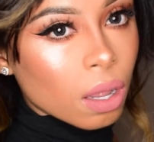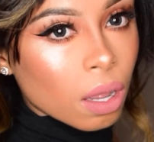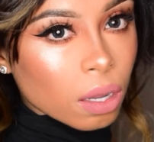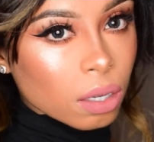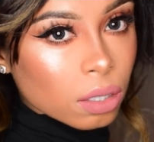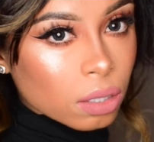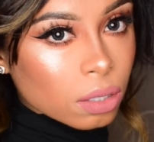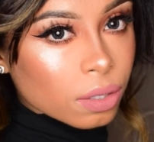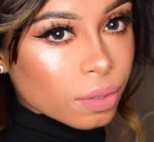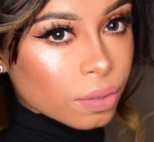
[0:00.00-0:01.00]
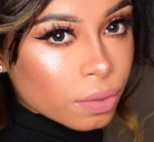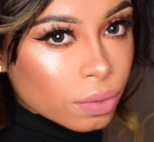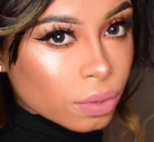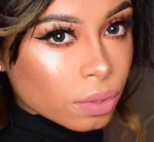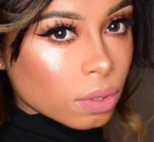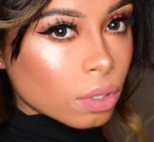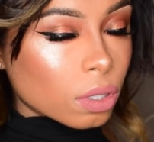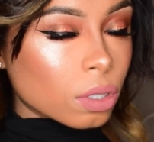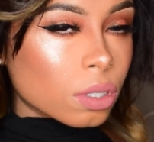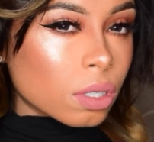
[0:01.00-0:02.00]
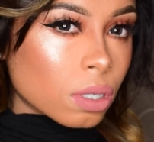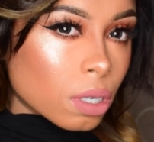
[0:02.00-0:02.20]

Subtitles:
[no speech]